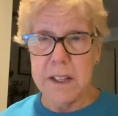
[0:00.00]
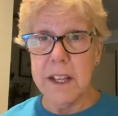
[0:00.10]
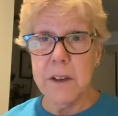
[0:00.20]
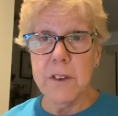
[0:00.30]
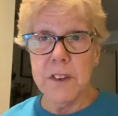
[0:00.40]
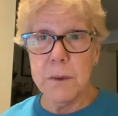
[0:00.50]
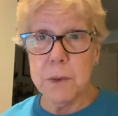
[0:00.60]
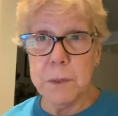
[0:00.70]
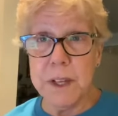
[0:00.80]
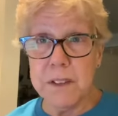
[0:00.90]
He was able
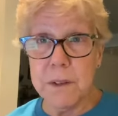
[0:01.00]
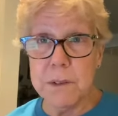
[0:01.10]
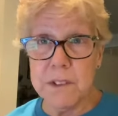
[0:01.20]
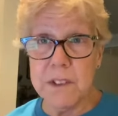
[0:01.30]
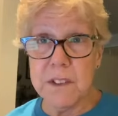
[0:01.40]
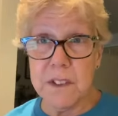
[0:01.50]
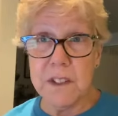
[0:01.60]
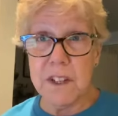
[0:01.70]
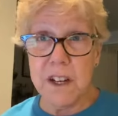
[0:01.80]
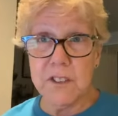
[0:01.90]
to pay some of his
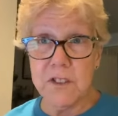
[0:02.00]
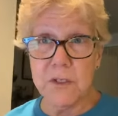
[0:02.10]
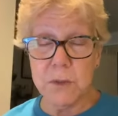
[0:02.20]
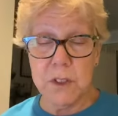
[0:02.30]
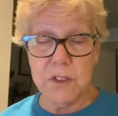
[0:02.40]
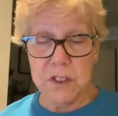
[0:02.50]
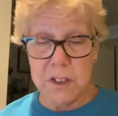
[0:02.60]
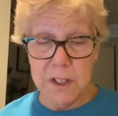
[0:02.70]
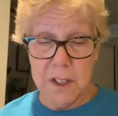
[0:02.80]
college tuition,